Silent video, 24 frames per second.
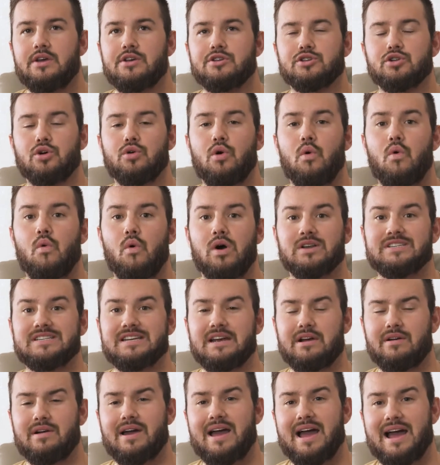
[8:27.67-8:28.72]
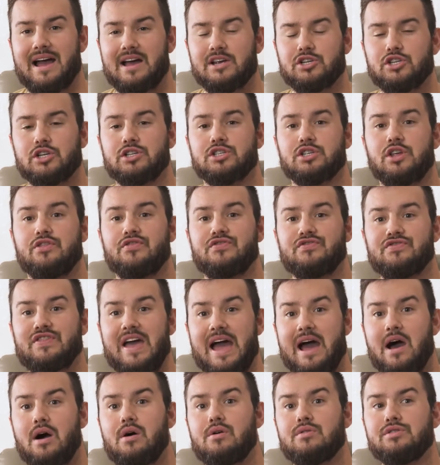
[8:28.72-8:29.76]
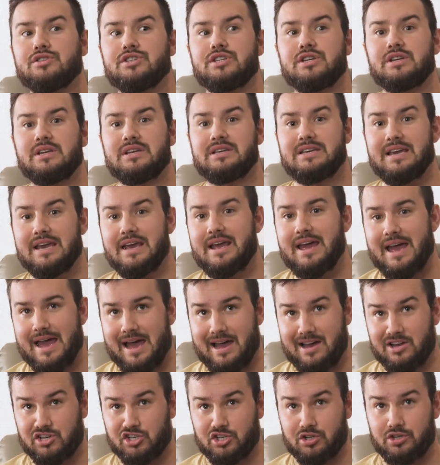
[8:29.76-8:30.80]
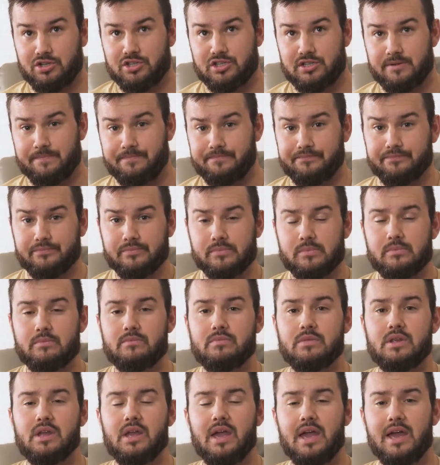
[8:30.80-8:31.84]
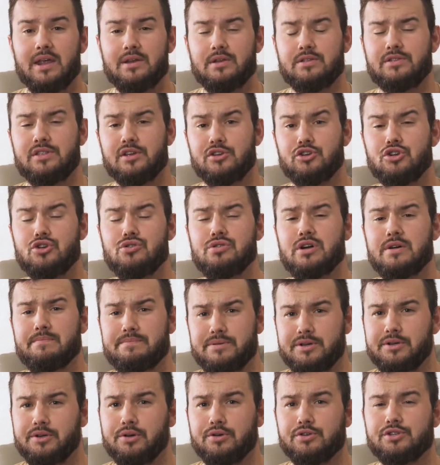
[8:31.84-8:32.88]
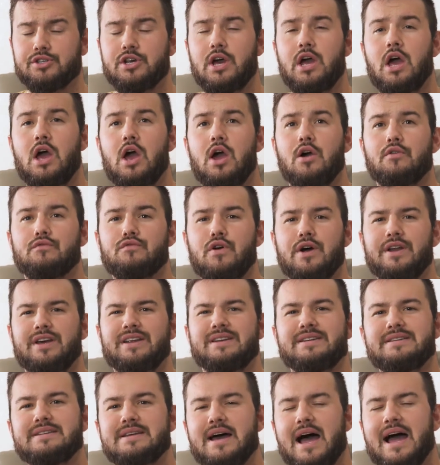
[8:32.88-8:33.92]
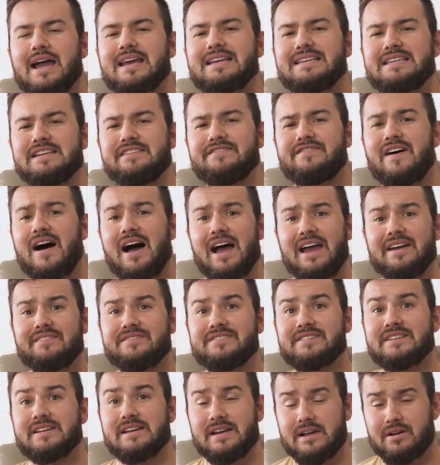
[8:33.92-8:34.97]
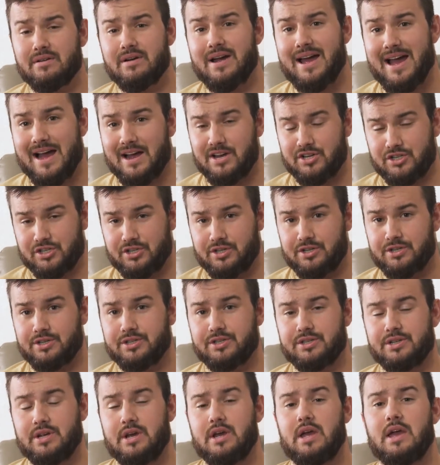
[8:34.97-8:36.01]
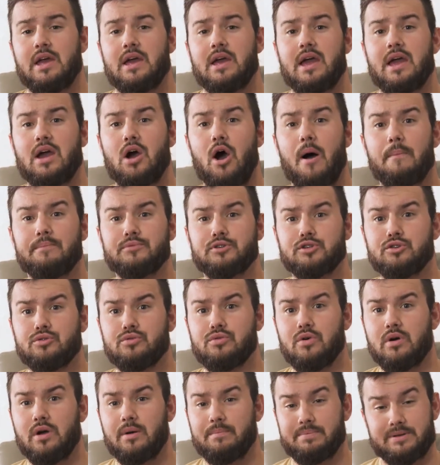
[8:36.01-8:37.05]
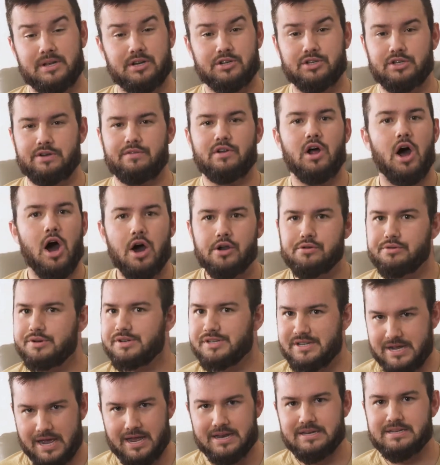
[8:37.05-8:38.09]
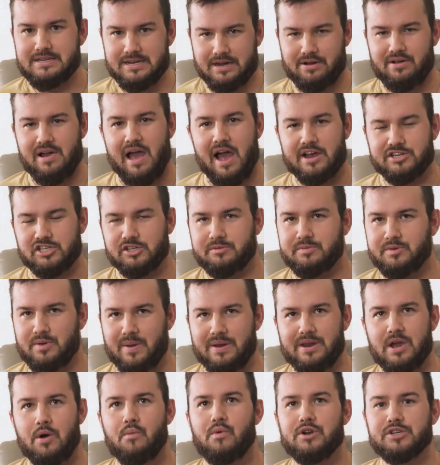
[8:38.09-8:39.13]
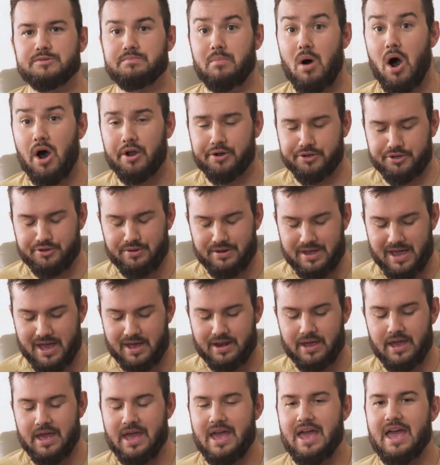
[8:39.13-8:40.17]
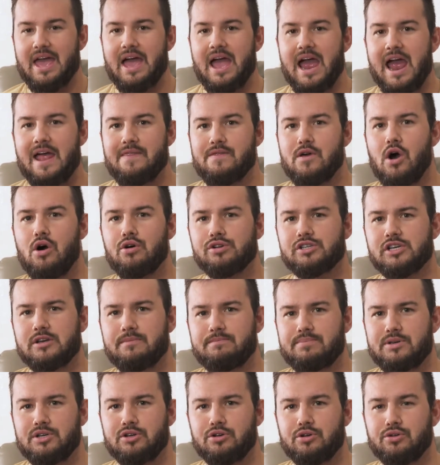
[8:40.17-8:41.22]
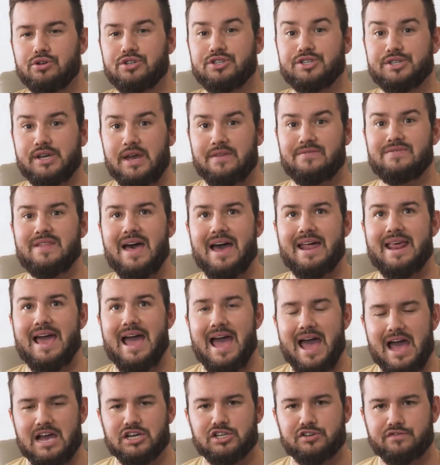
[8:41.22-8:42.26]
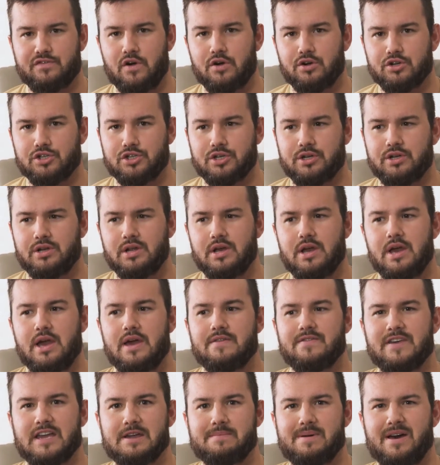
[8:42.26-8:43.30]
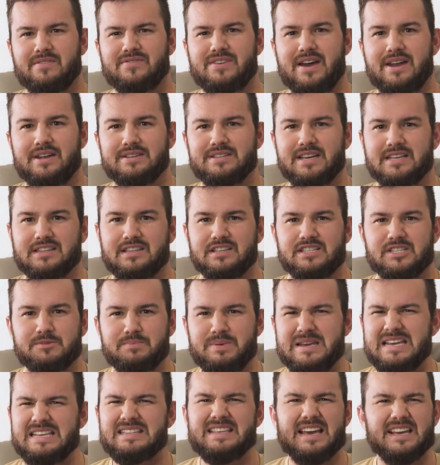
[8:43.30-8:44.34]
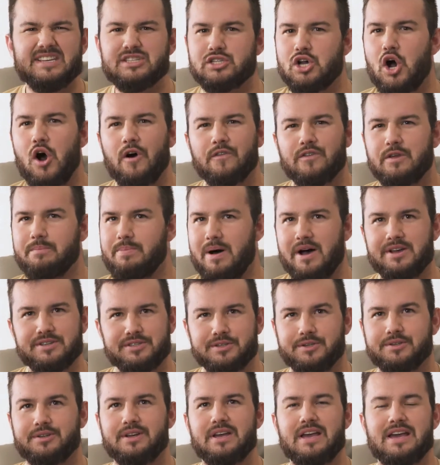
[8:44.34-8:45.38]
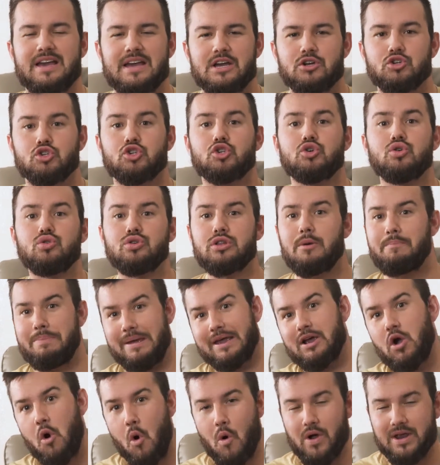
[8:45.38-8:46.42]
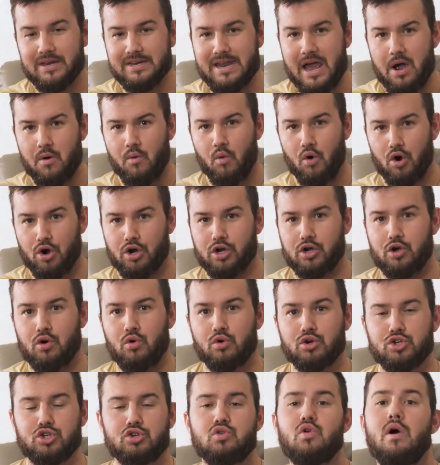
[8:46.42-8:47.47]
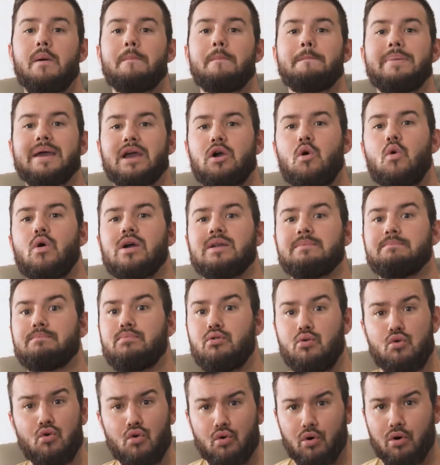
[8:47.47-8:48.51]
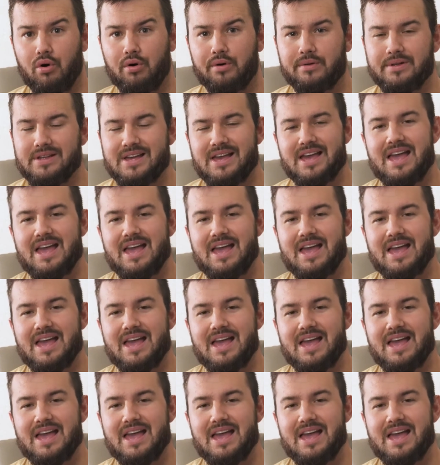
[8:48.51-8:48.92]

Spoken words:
So a terahash is 1,000 gigahashes. And the new computers run at 95 terahashes, up to potentially even 110 terahashes, depending on which model you get. And those computers send that hash function, think about that as like the speed they solve the puzzle, to the Bitcoin network or to a Bitcoin pool.